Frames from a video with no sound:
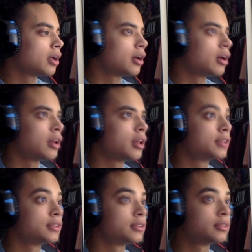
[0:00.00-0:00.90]
uh
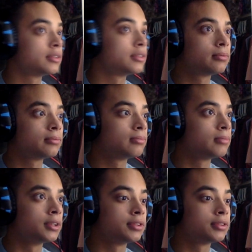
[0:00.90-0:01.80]
let's
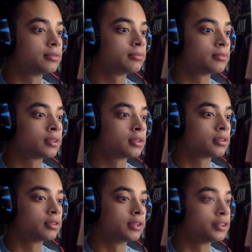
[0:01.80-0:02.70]
let's
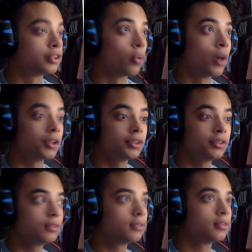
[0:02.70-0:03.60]
just start
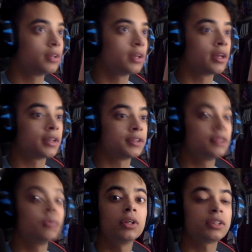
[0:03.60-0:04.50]
watching, and let's see
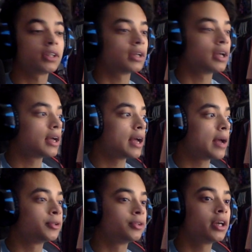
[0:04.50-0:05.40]
what
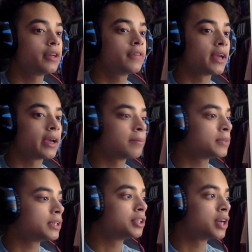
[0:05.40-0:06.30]
episode nine, The
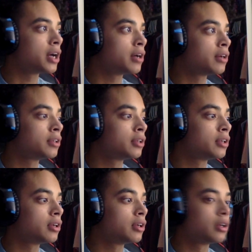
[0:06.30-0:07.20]
Empty Child,
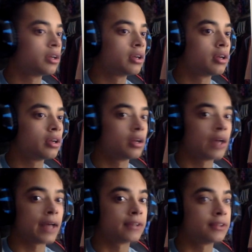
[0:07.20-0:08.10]

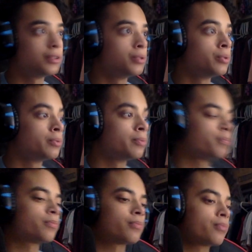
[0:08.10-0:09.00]
has to do.
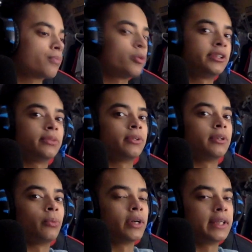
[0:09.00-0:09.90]
Let's see
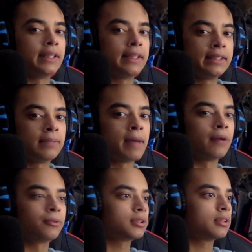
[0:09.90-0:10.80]
what, what it is
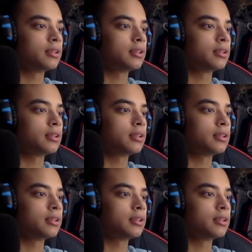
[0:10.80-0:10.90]
about.